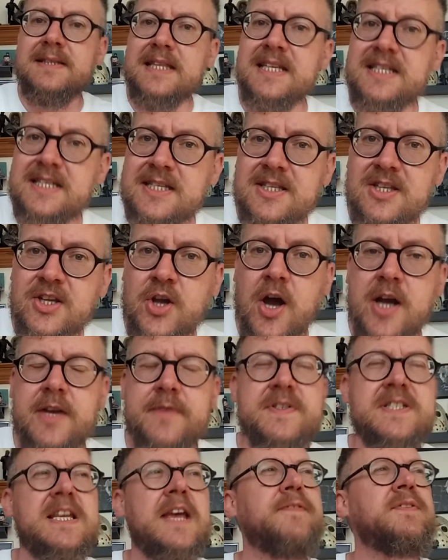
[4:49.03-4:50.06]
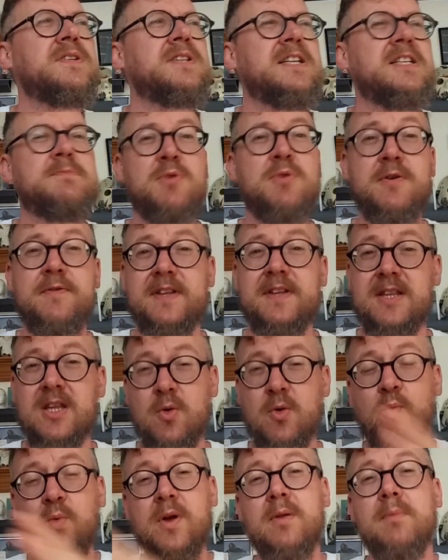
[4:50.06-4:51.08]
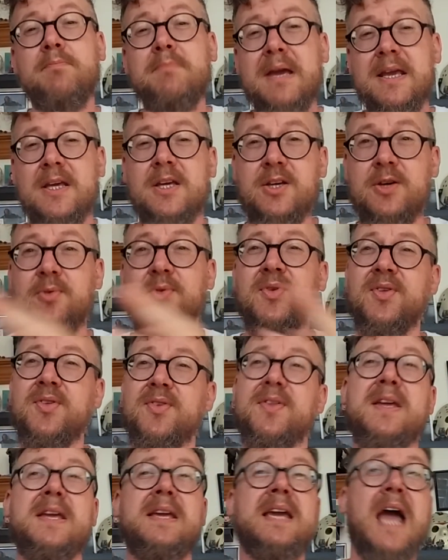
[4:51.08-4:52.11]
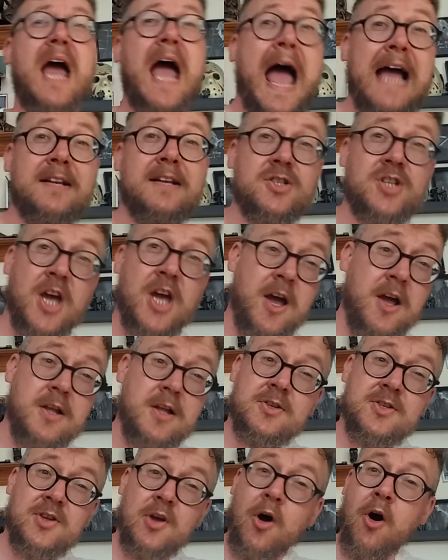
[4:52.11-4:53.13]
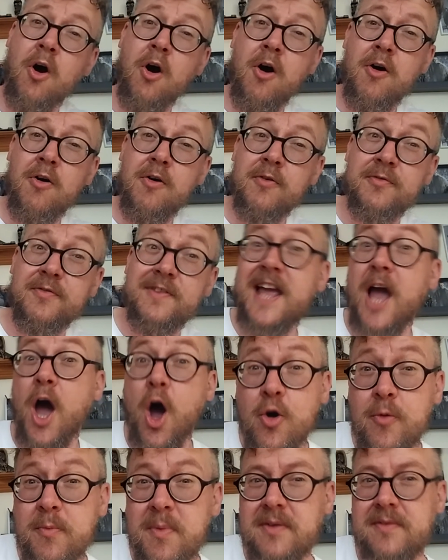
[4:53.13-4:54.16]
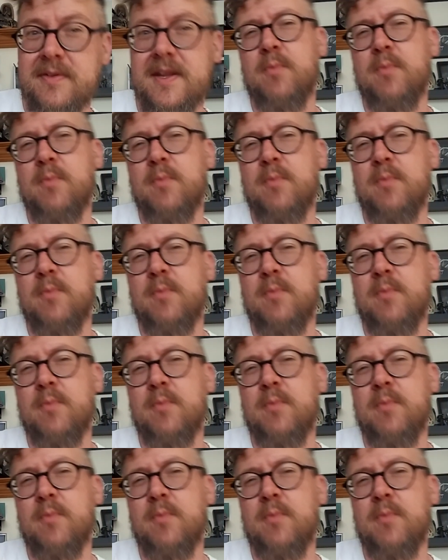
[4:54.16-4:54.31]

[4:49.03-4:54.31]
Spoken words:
This is the kind of 70s movie that will make you think at turns of The Omen,